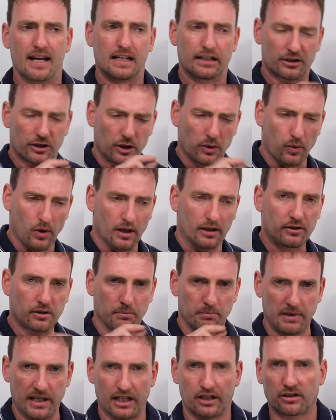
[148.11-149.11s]
So you want to
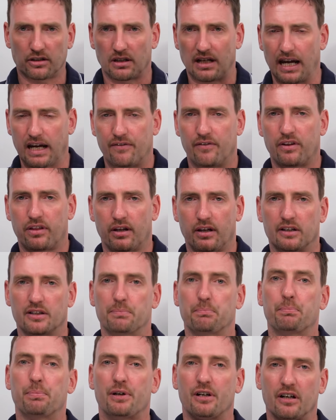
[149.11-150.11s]
make sure everything is
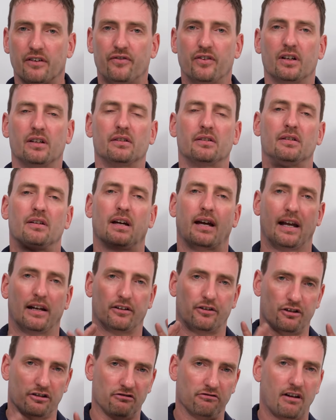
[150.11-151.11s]
perfect
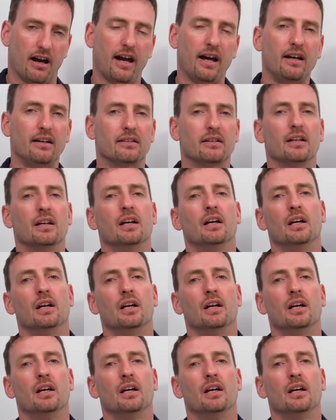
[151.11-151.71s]
and correct